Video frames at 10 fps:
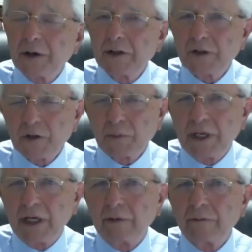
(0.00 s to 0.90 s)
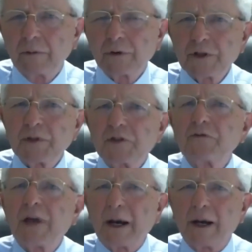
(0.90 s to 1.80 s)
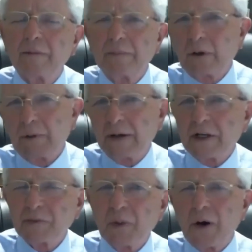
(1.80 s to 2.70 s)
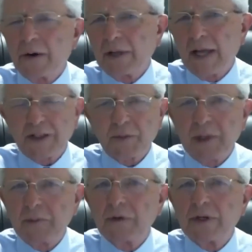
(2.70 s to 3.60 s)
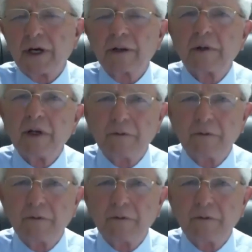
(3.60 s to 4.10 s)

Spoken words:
because it's a big Christmas fair around his barn, lots of people there,